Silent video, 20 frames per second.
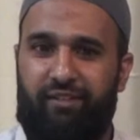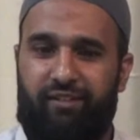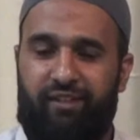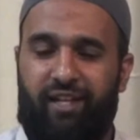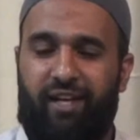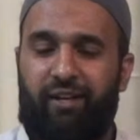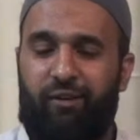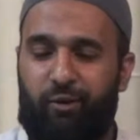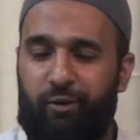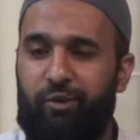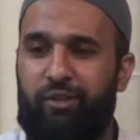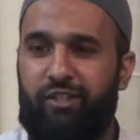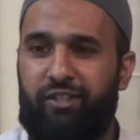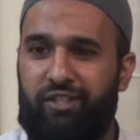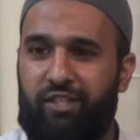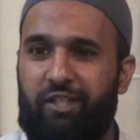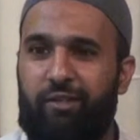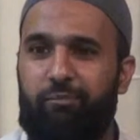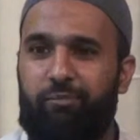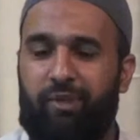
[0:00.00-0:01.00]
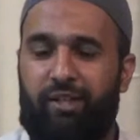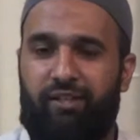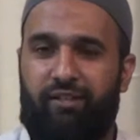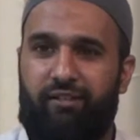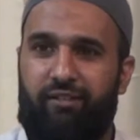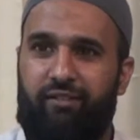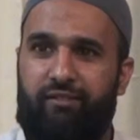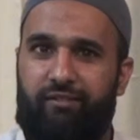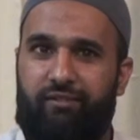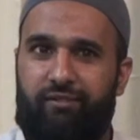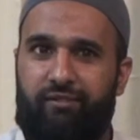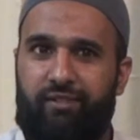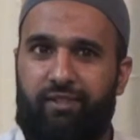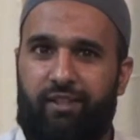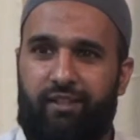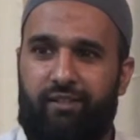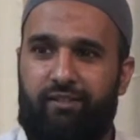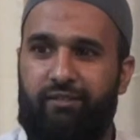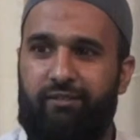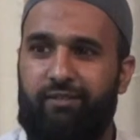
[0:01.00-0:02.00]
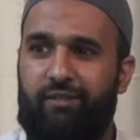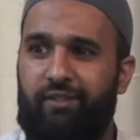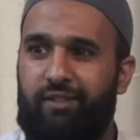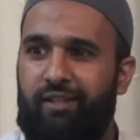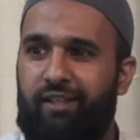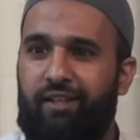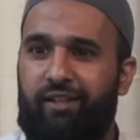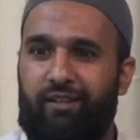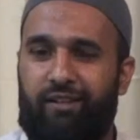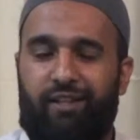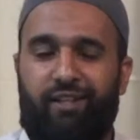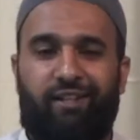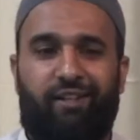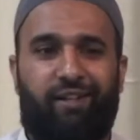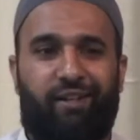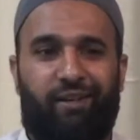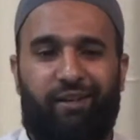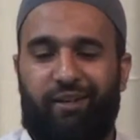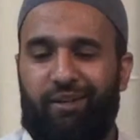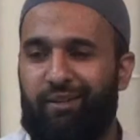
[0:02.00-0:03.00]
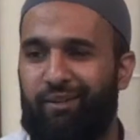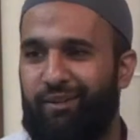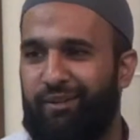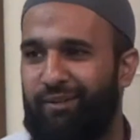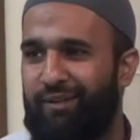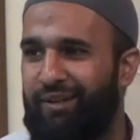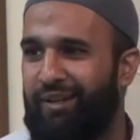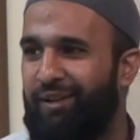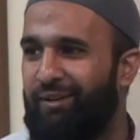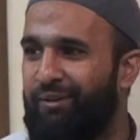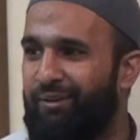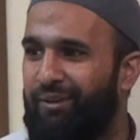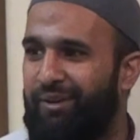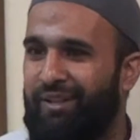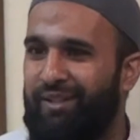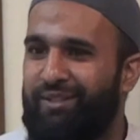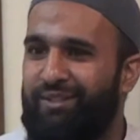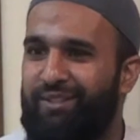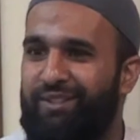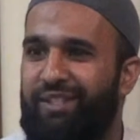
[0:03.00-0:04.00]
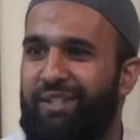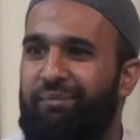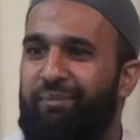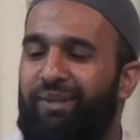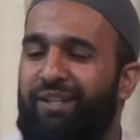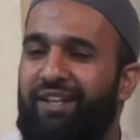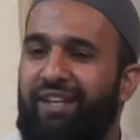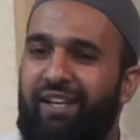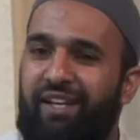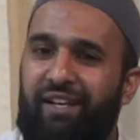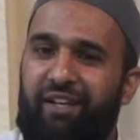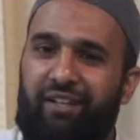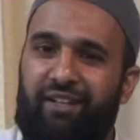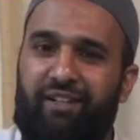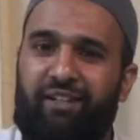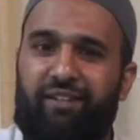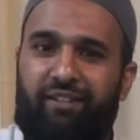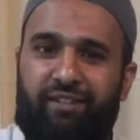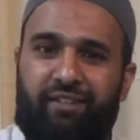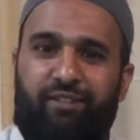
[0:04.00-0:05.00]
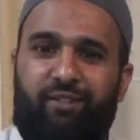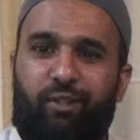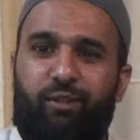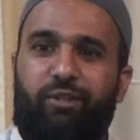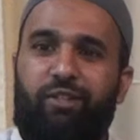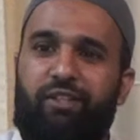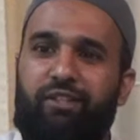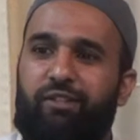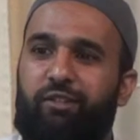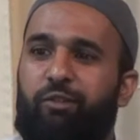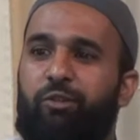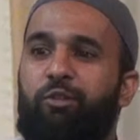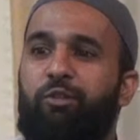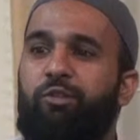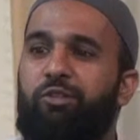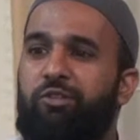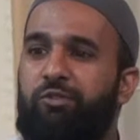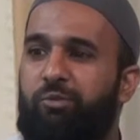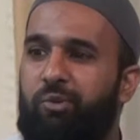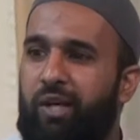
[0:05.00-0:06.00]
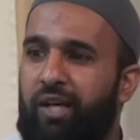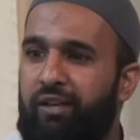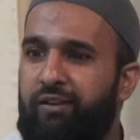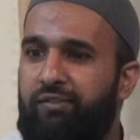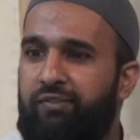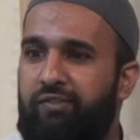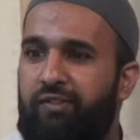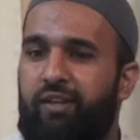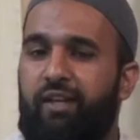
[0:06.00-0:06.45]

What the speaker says: not ownership, but I don't know what else to say. But whose wife?